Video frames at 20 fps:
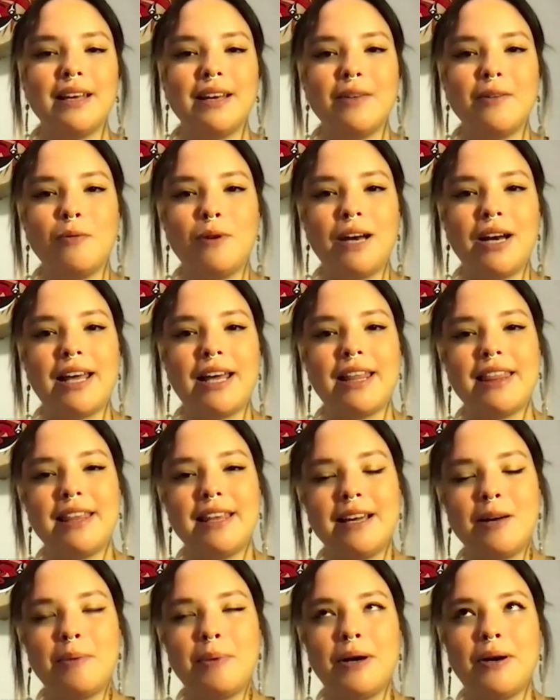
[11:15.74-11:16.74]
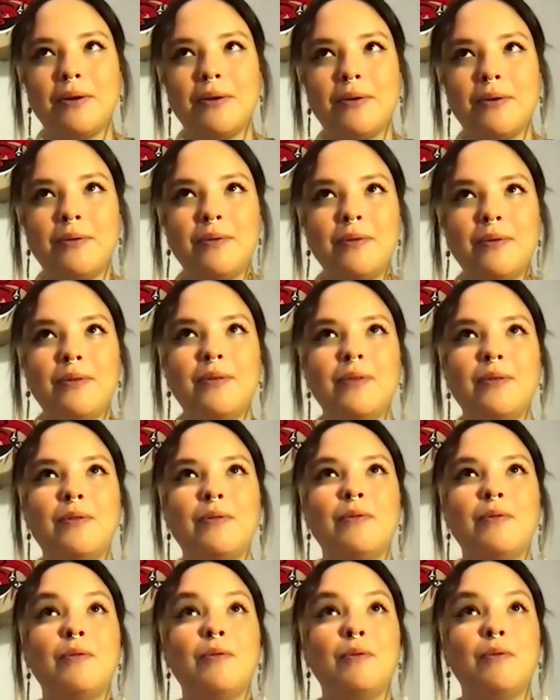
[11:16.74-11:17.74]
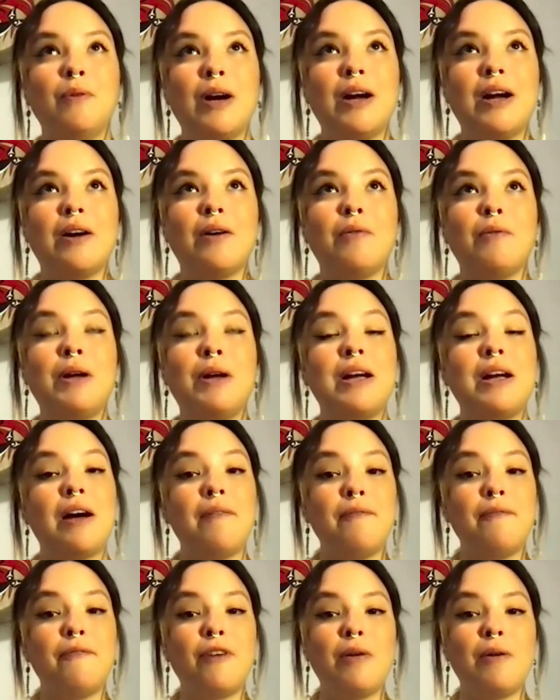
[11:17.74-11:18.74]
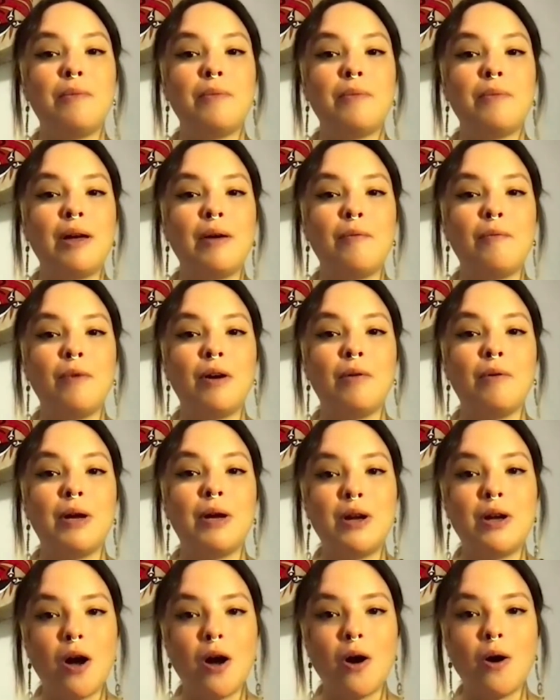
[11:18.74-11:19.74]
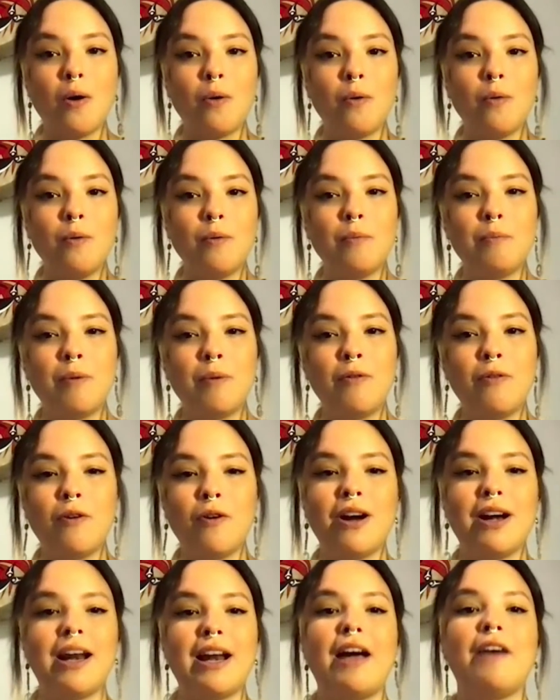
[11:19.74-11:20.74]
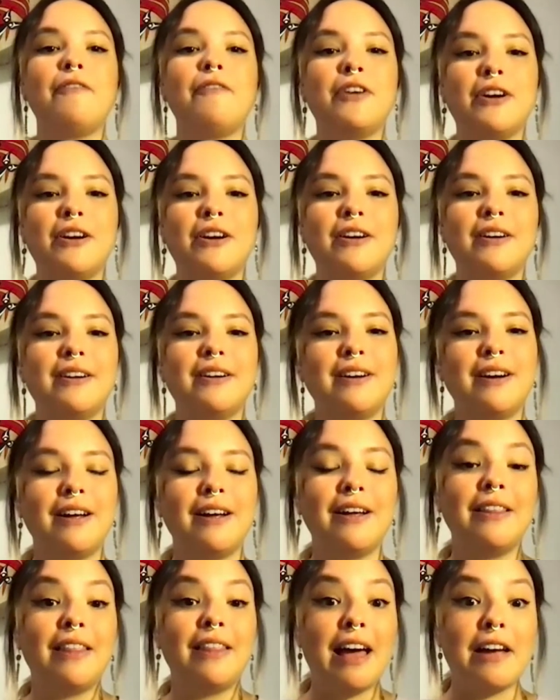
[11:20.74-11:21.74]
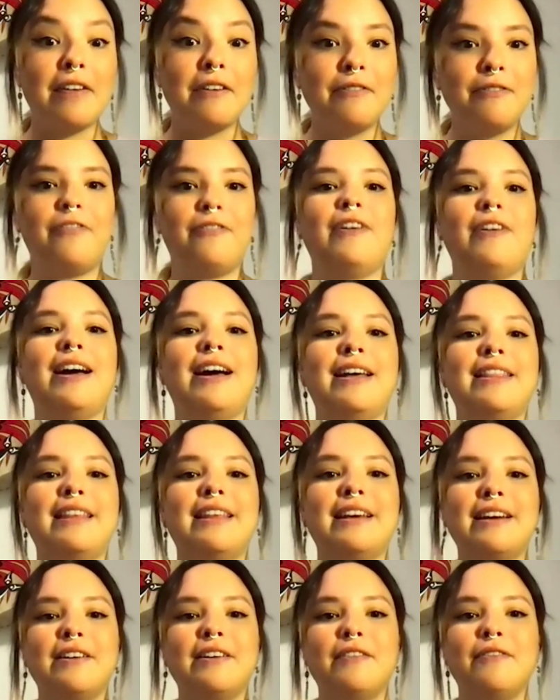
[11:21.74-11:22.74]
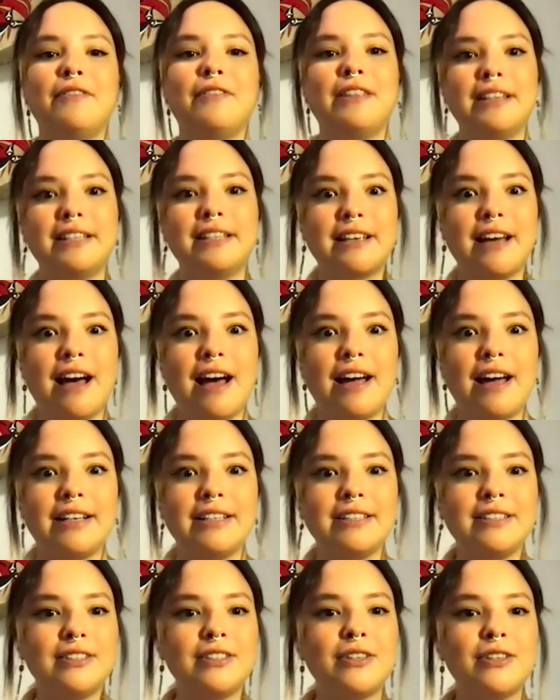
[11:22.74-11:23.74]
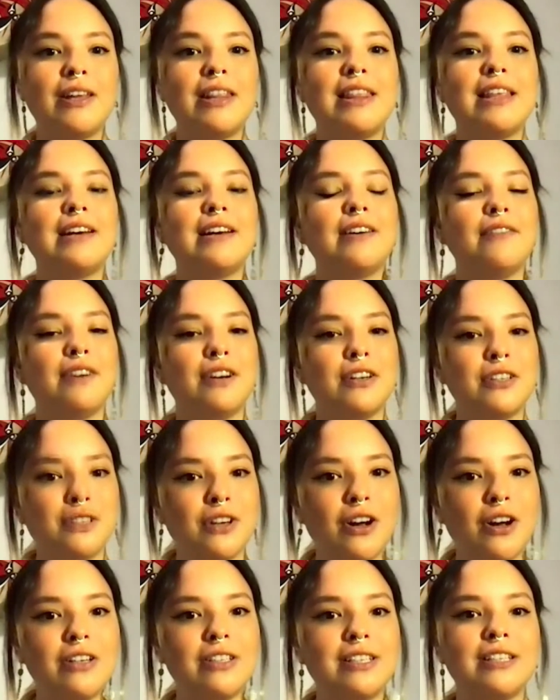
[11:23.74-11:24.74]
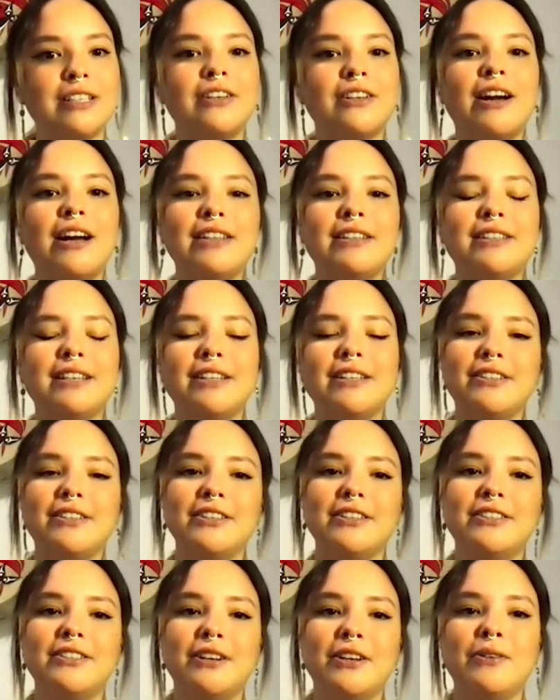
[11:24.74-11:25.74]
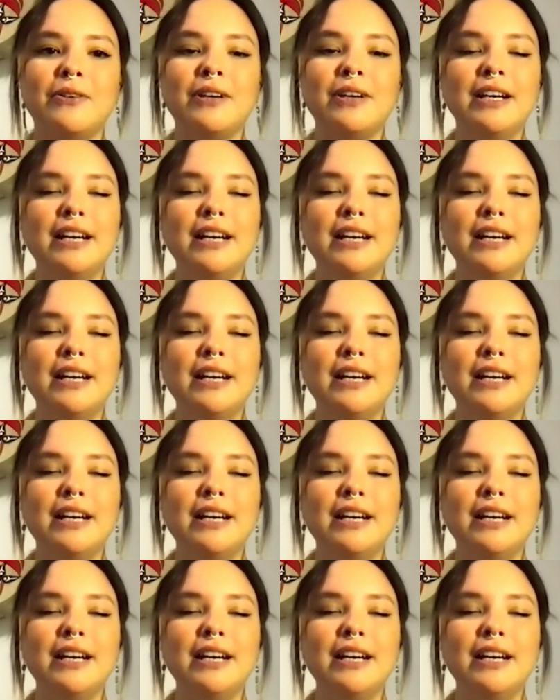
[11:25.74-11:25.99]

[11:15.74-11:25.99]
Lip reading: when I think about where we come from and where we go before and after life, I think of the sky. So I think of our stars as our ancestors. So